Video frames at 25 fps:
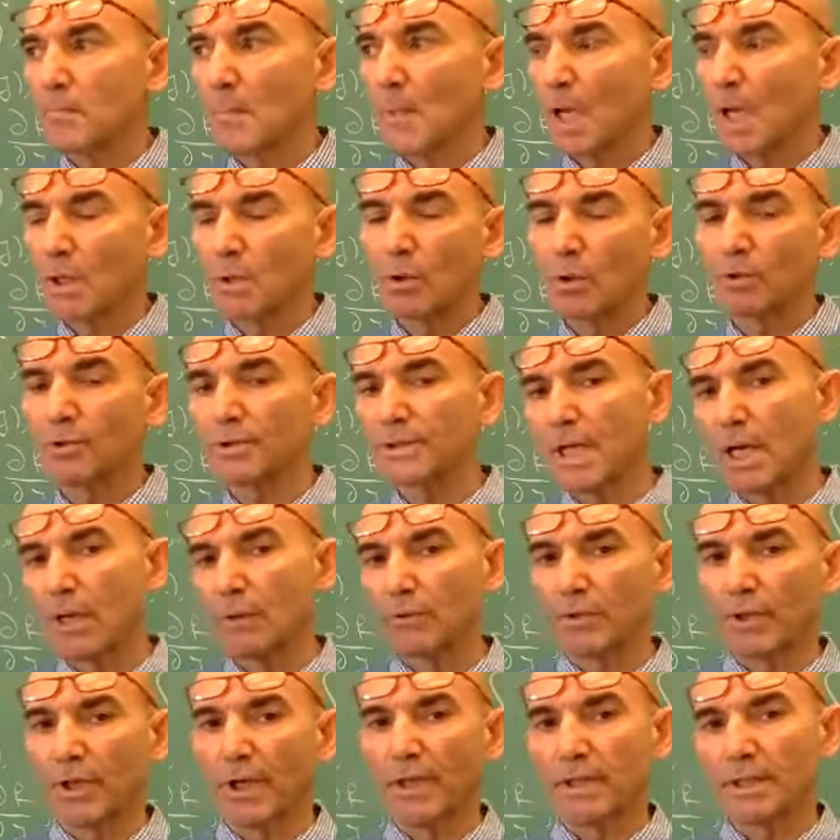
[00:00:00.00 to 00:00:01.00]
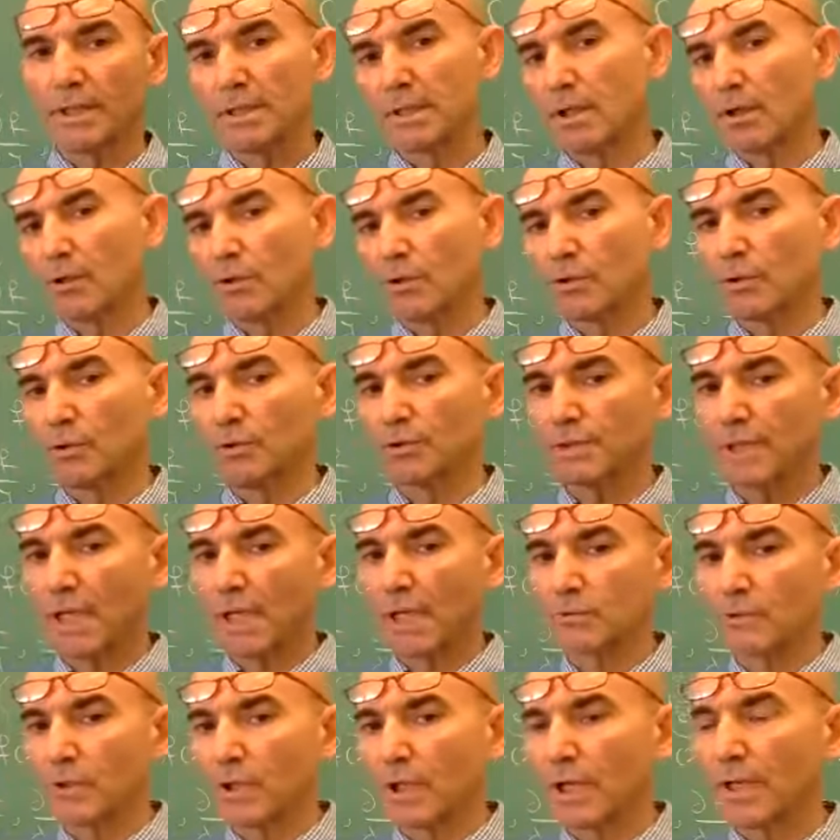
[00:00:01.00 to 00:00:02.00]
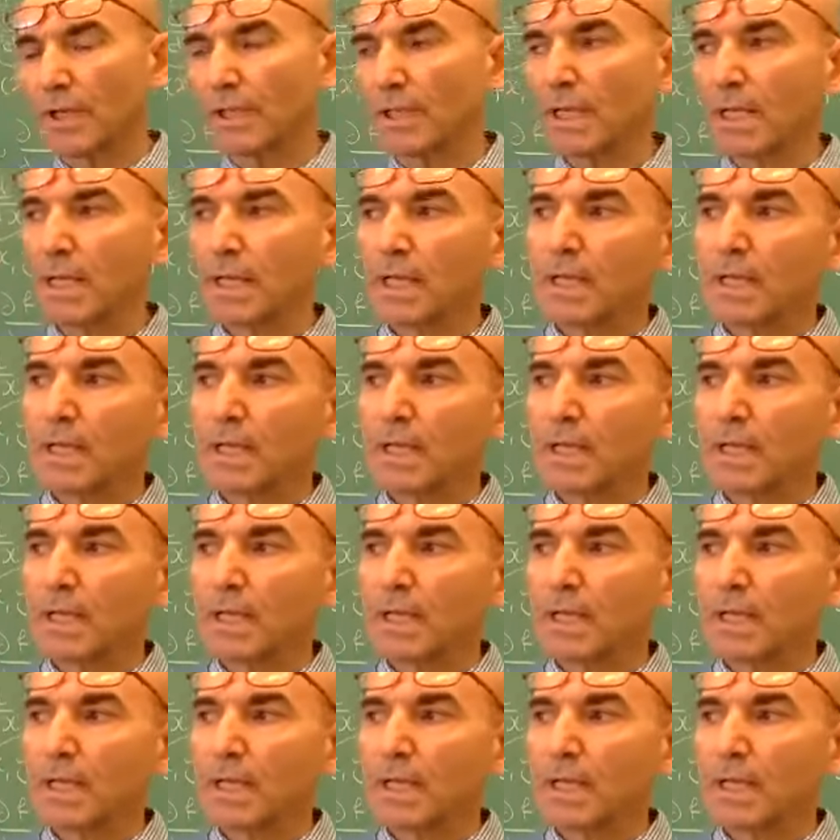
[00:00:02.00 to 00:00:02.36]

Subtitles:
course outline, in our course outline,